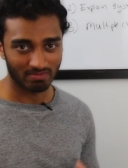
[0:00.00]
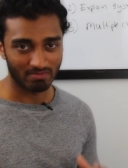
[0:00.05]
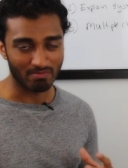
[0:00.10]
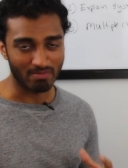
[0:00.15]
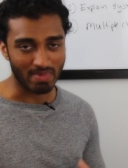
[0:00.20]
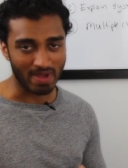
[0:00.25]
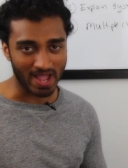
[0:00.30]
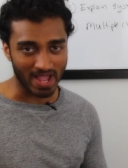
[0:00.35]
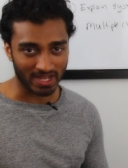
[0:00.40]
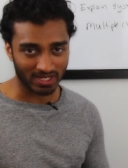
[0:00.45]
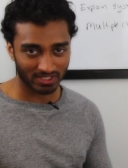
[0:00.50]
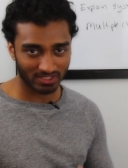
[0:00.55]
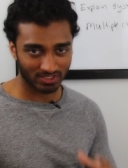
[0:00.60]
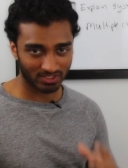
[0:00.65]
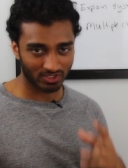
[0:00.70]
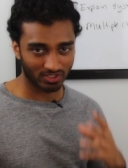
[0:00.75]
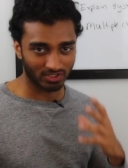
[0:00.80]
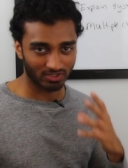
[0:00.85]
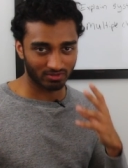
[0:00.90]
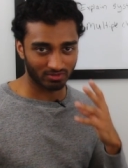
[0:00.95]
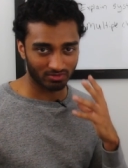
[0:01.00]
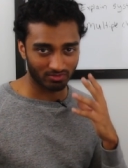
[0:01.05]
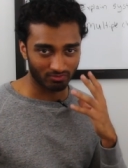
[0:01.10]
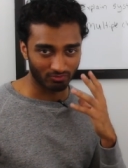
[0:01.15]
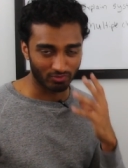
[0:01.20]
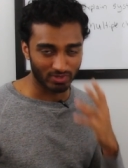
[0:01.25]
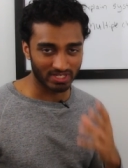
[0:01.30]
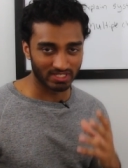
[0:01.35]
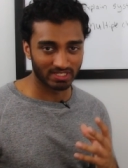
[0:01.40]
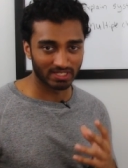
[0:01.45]
max, just
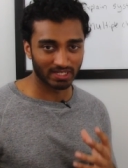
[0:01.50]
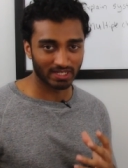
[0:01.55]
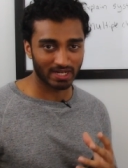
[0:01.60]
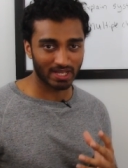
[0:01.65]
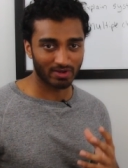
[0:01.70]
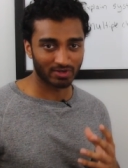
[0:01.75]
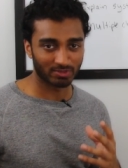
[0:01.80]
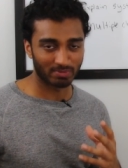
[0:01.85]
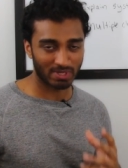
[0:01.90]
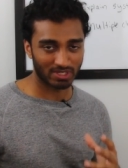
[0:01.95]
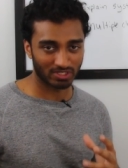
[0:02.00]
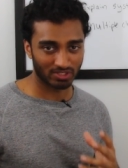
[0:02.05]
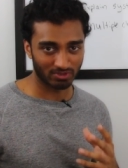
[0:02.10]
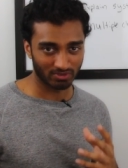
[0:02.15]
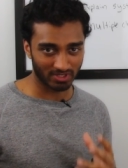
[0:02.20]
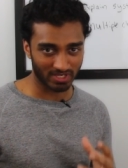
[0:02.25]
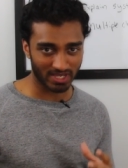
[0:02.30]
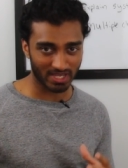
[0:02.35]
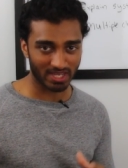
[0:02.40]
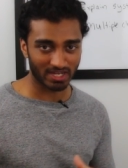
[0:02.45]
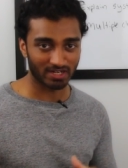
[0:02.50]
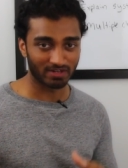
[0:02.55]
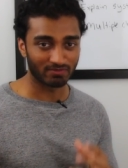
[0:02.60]
reasoning it out as best you can.